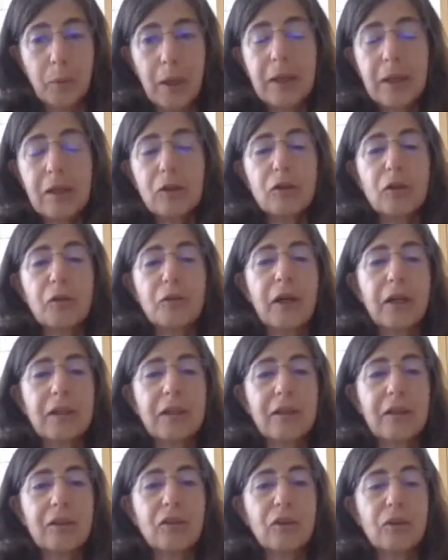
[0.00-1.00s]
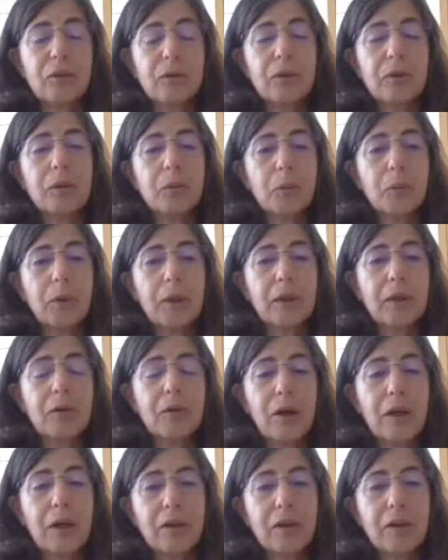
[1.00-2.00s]
pay a lot of attention
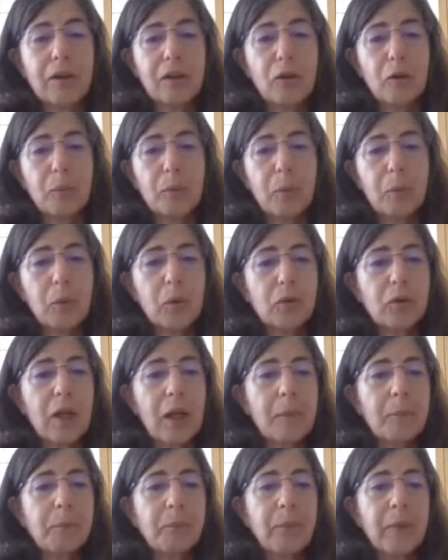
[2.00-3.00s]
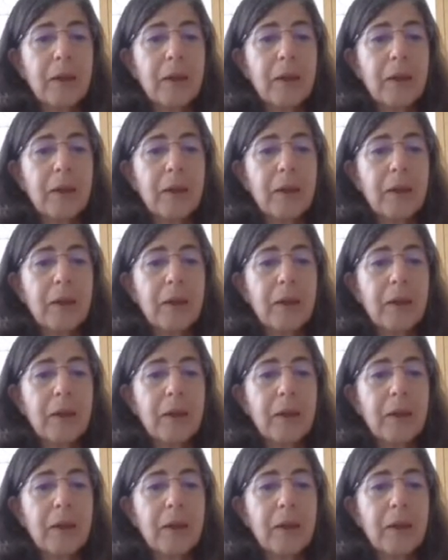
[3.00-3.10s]
when writing your proposal.